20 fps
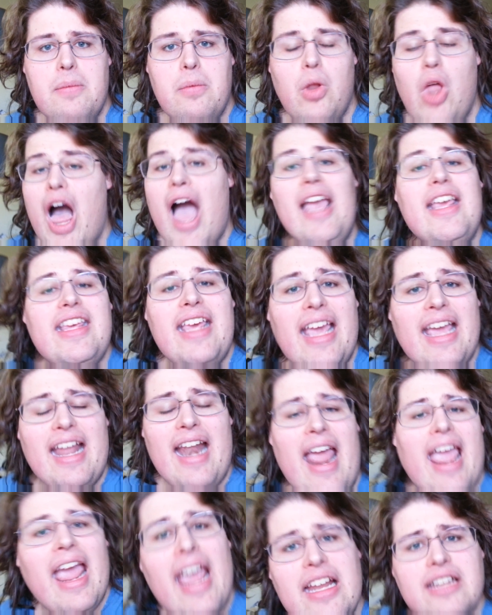Well, I
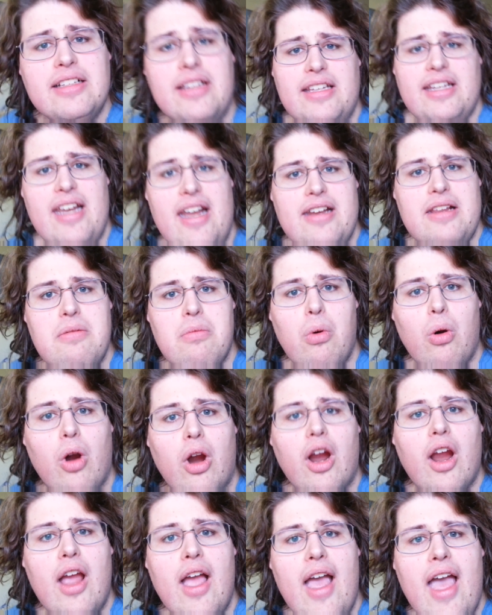can't handle it
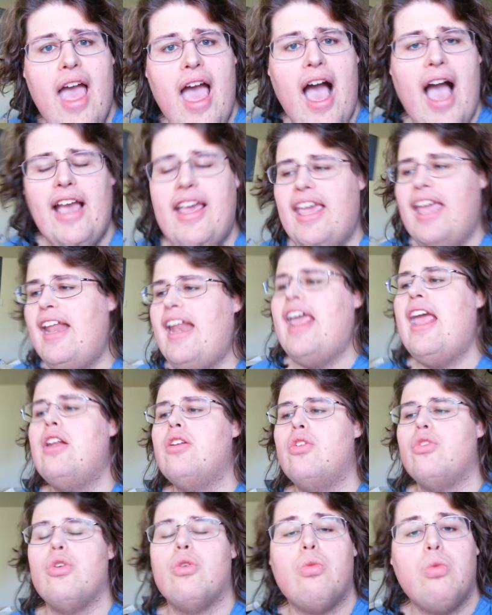anymore. I can't
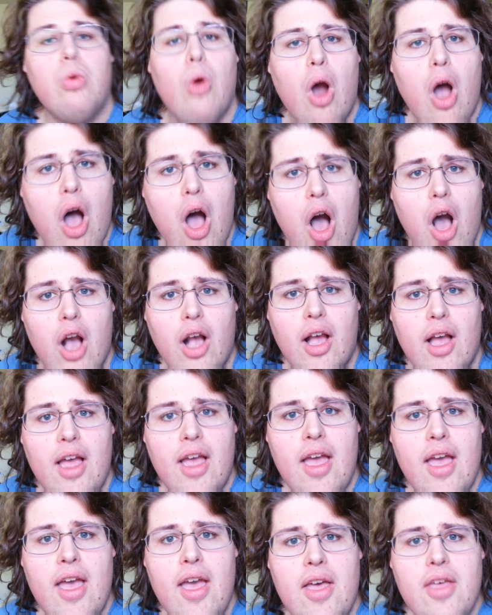handle the wrong,
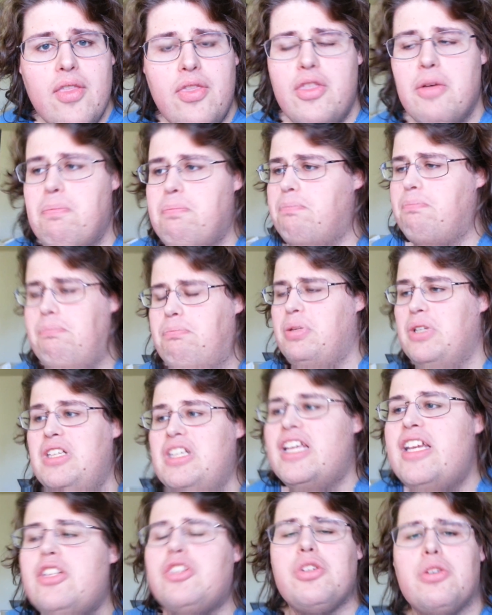the
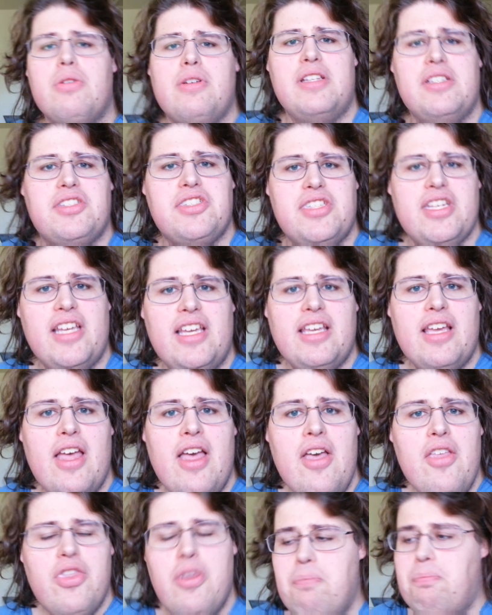belligerency,
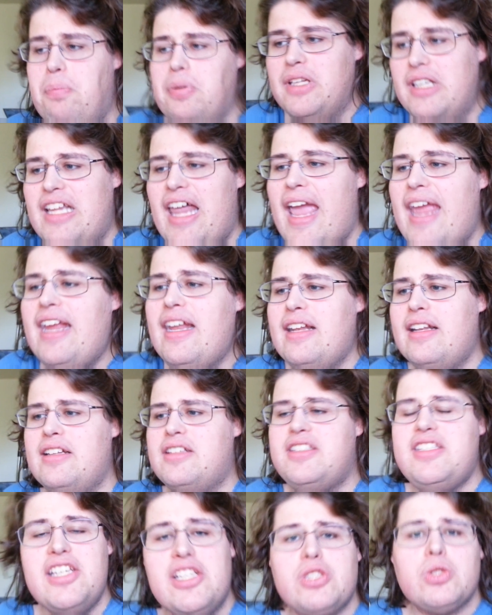the
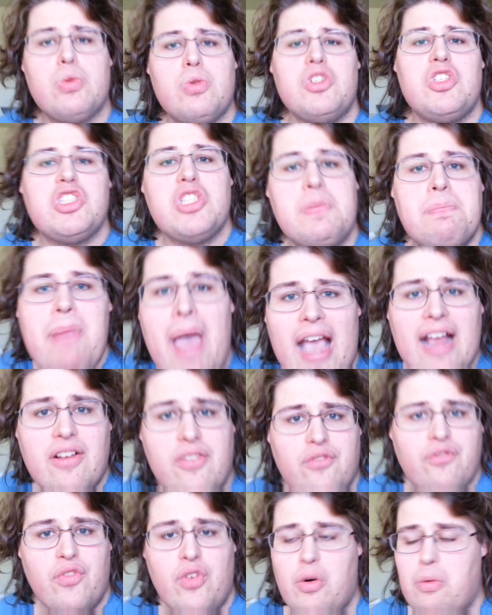blatant
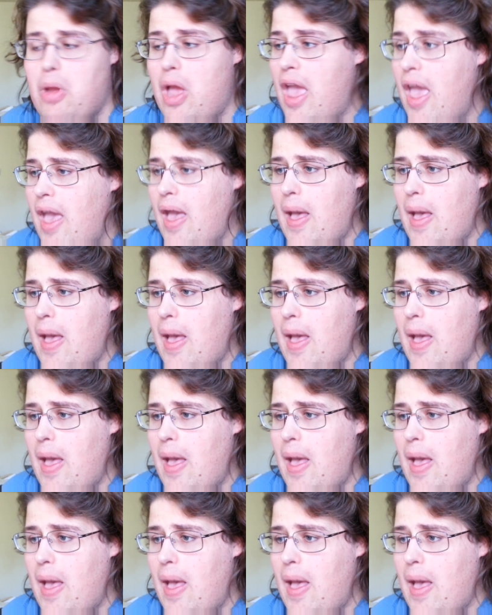disrespect for